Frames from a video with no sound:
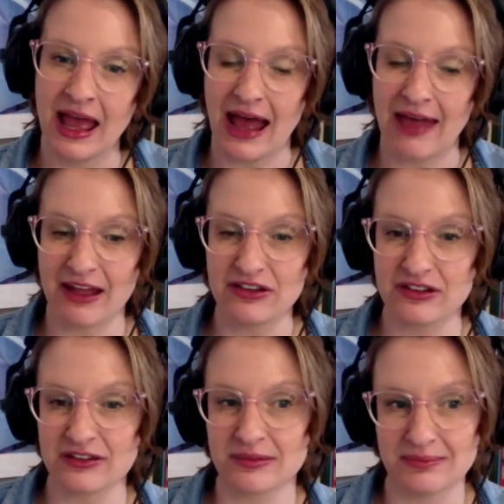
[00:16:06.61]
And that
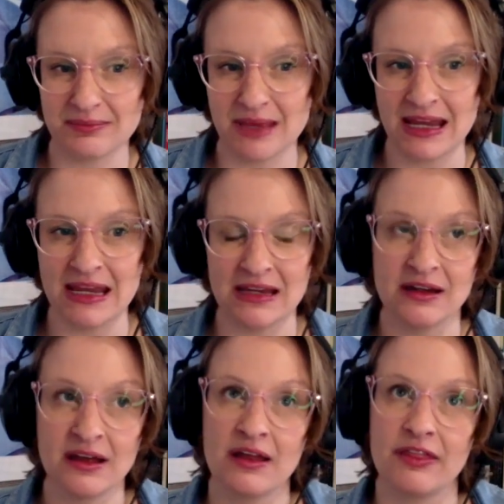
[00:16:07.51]
doesn't mean
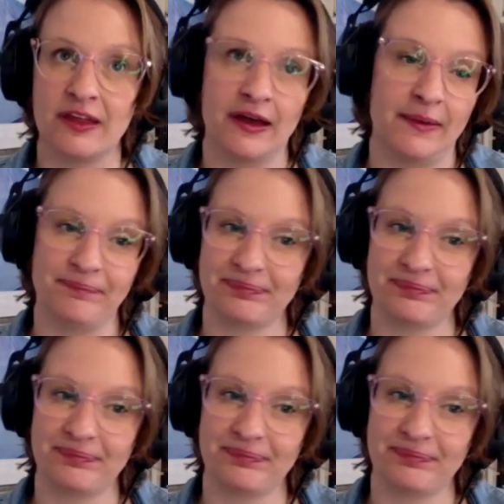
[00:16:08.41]
that,